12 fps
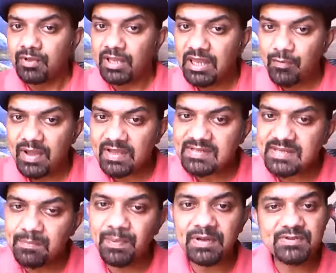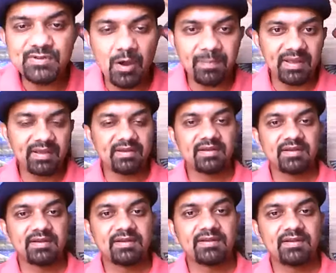Give a simple topic.
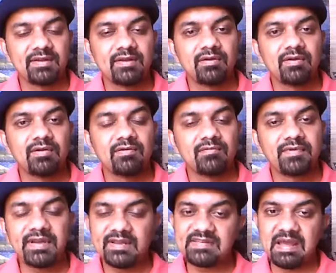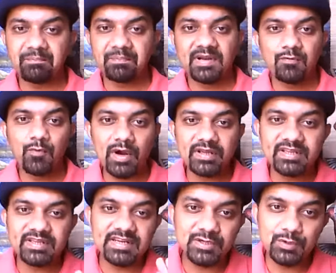For example, what did
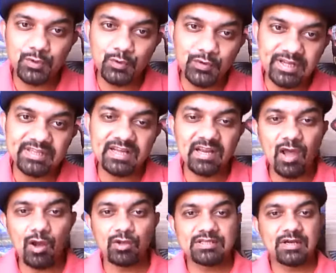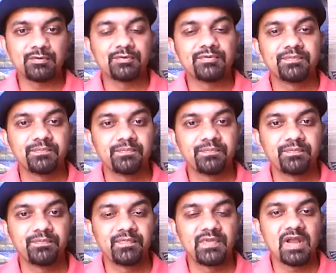they do in the lockdown?
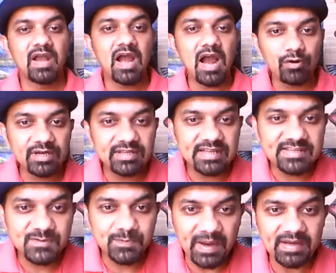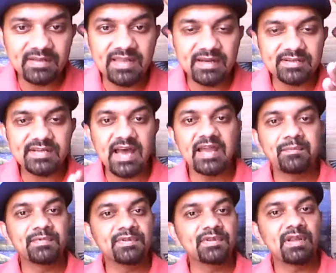How did they spend their time
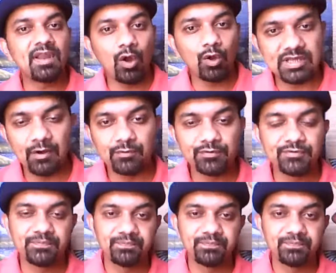in the lockdown?